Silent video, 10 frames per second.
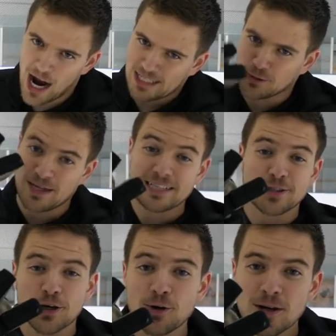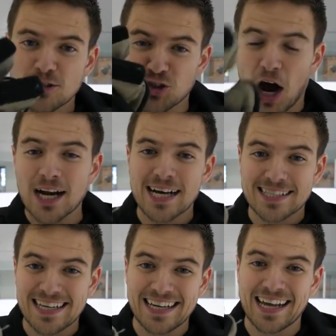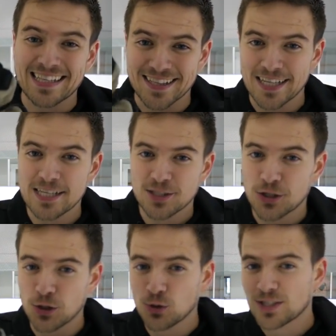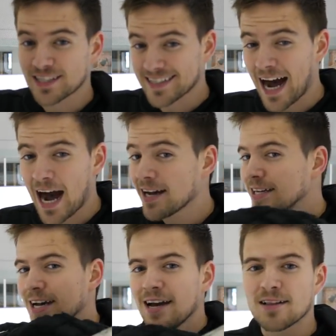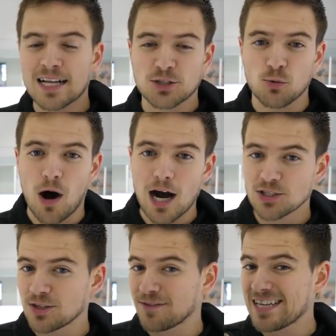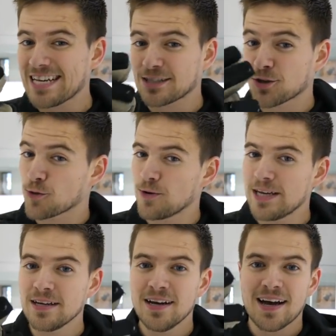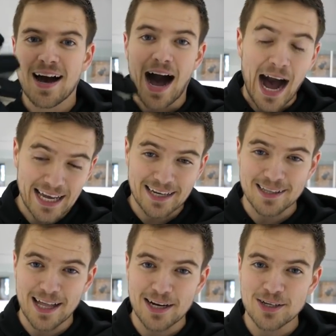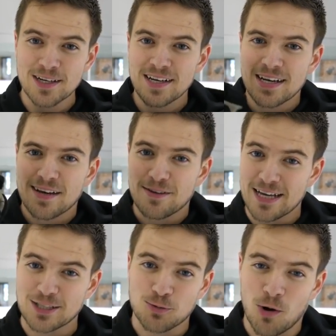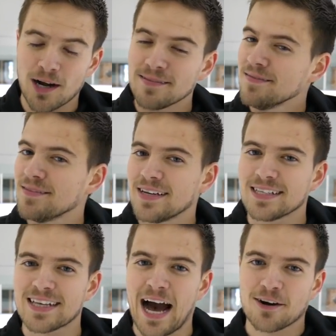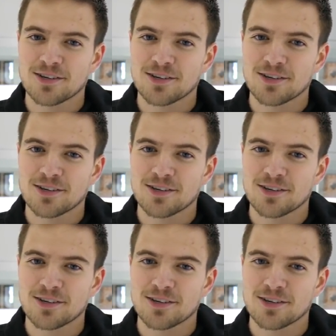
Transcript: All right, so we hit two. John has to hit at least two to tie. That's a wash. If he hits three, I get a letter. If he hits one, He's out.